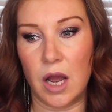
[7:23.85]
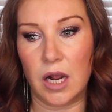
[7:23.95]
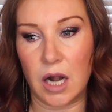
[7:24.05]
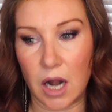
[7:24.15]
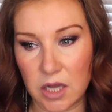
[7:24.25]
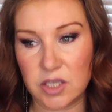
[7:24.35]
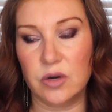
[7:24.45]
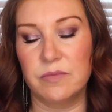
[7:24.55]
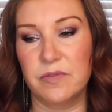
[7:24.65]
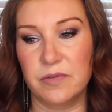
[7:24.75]
a
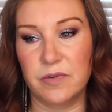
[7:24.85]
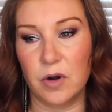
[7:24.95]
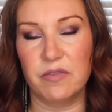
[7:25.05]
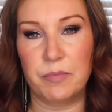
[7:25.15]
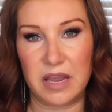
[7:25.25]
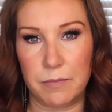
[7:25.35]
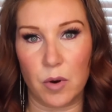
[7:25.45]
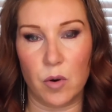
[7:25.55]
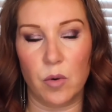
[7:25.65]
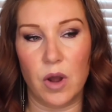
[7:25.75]
classroom full of
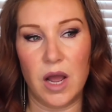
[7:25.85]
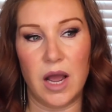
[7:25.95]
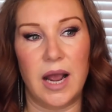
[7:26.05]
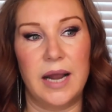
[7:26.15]
people